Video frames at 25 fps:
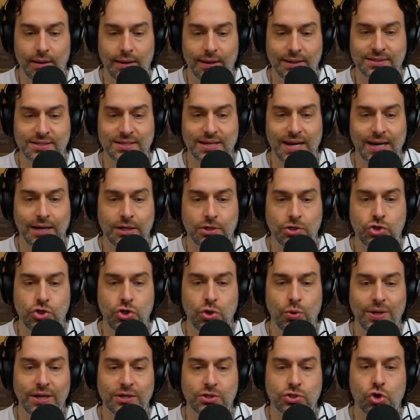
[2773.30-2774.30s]
It's like,
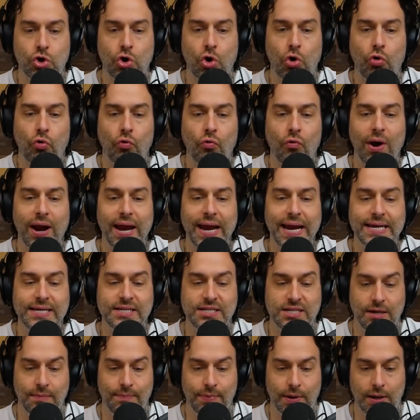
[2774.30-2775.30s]
dude, it's
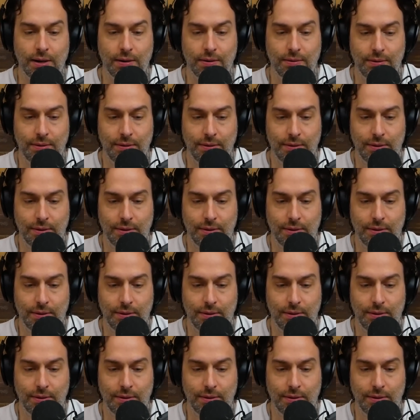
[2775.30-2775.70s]
crazy, bro.